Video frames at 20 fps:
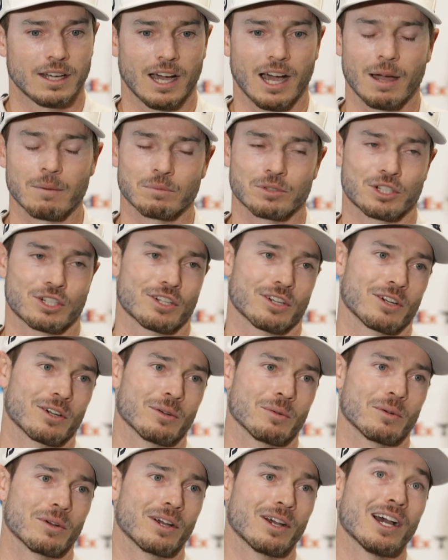I'm
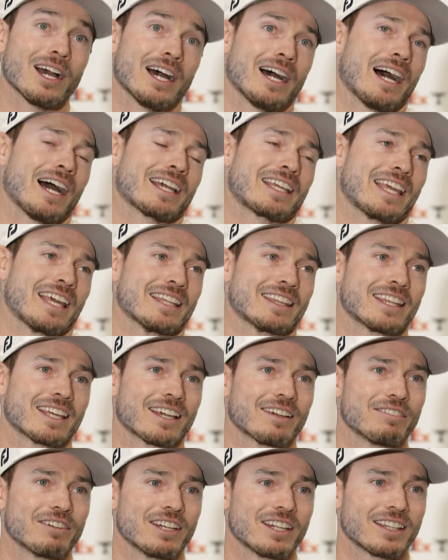sure, well, I can't
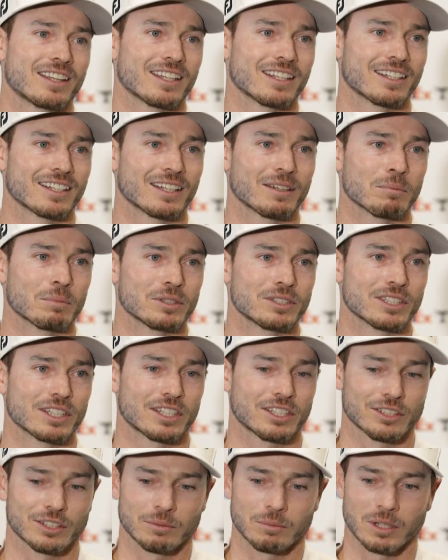think of anything in particular,